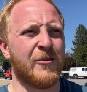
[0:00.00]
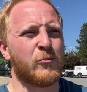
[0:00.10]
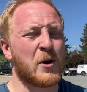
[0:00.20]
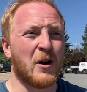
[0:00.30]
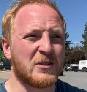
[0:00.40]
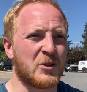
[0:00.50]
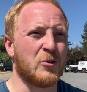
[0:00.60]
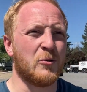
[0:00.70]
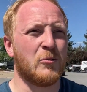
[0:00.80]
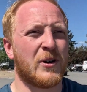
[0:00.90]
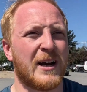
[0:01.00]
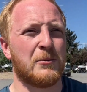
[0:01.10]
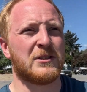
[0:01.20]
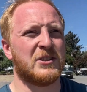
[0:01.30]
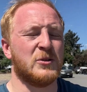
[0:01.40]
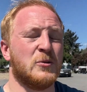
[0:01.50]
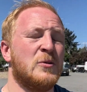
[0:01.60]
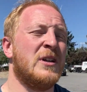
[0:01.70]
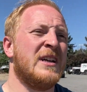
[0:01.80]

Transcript: We also were able to